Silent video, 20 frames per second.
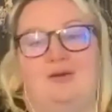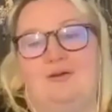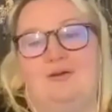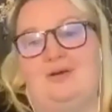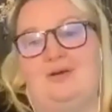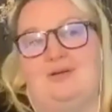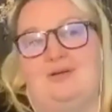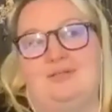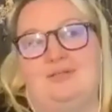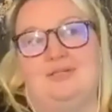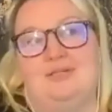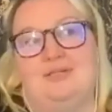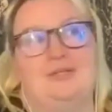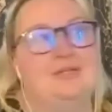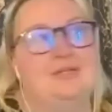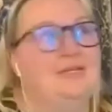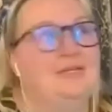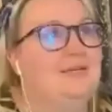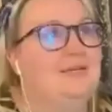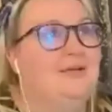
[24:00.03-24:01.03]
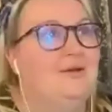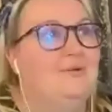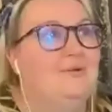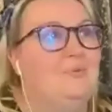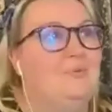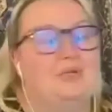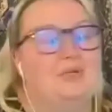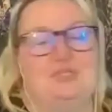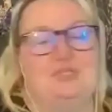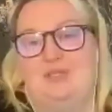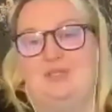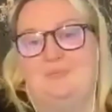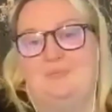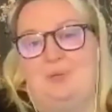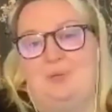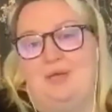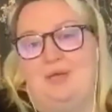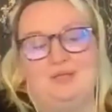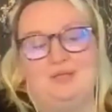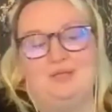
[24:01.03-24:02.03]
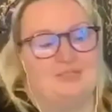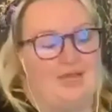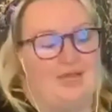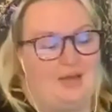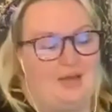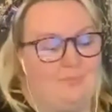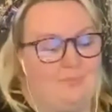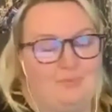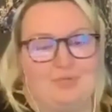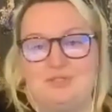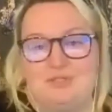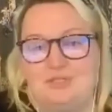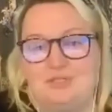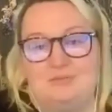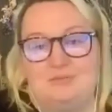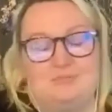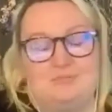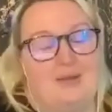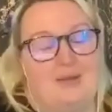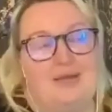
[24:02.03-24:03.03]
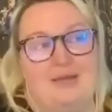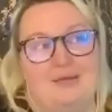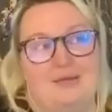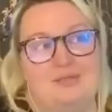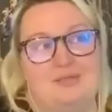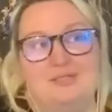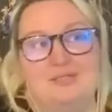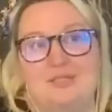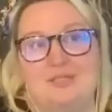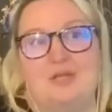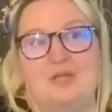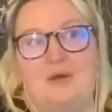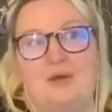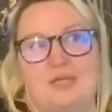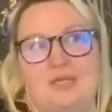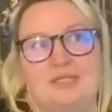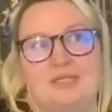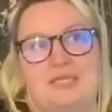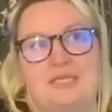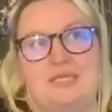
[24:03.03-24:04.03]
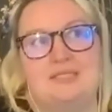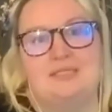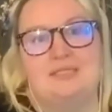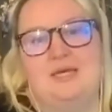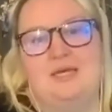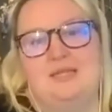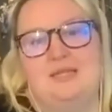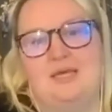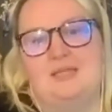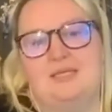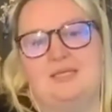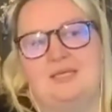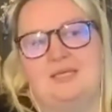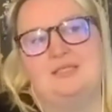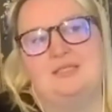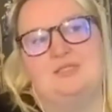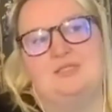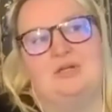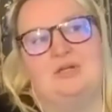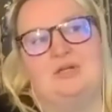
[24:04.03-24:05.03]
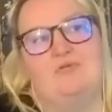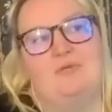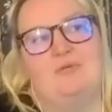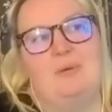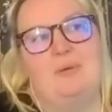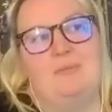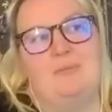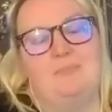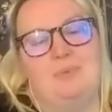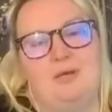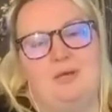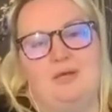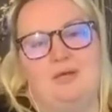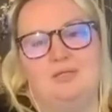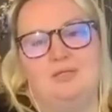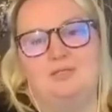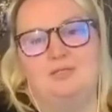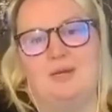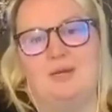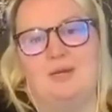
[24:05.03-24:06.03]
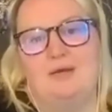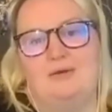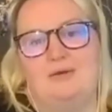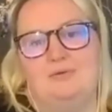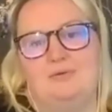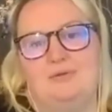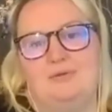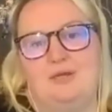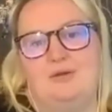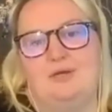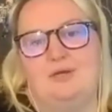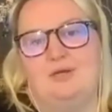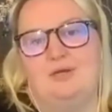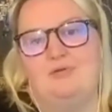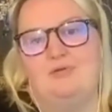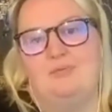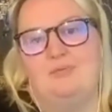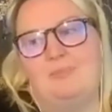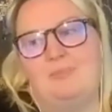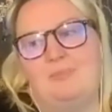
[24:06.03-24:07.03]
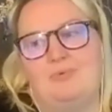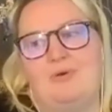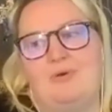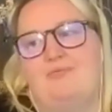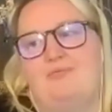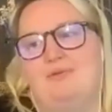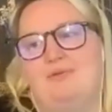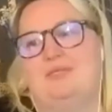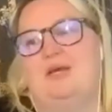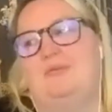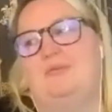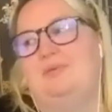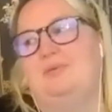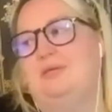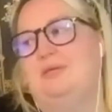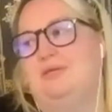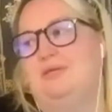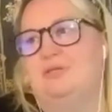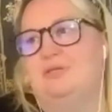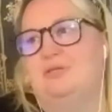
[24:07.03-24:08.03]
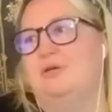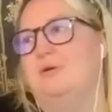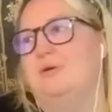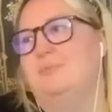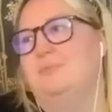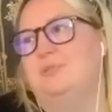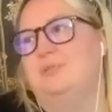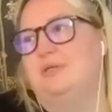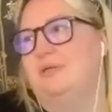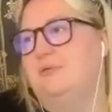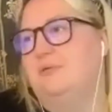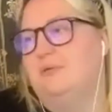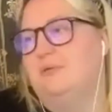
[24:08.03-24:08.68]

garden watching the birds, and we just met, and it's things like that kids are going to remember as well. They're not going to remember every time that you took them to